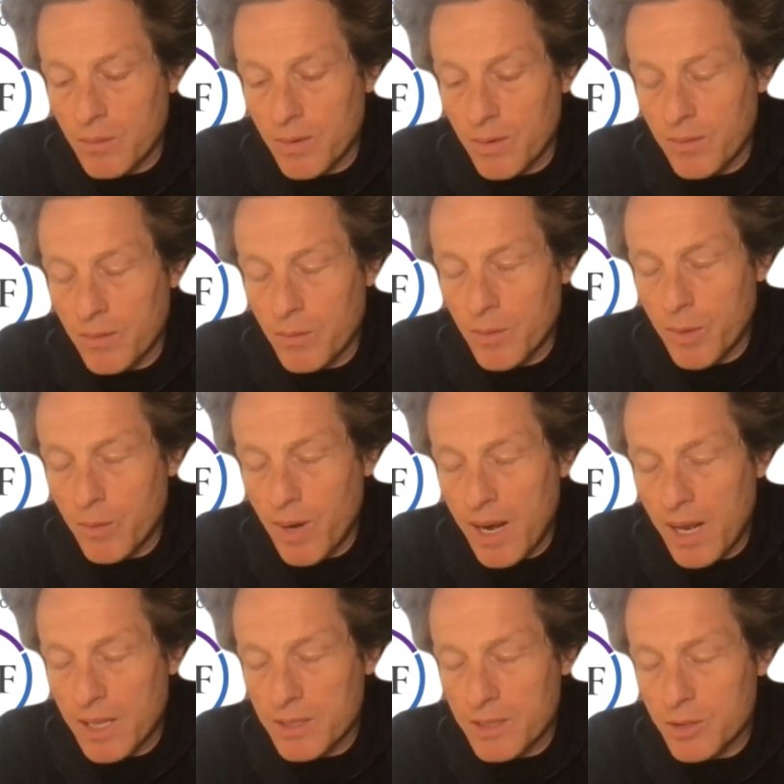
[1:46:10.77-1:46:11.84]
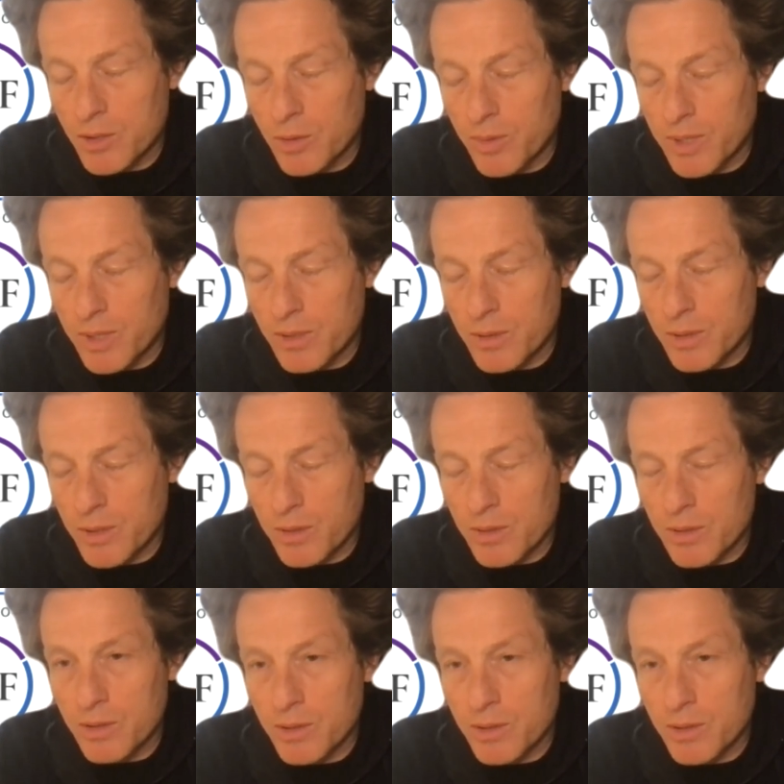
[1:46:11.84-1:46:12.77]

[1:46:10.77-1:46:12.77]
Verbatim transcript: we we ran into two researchers and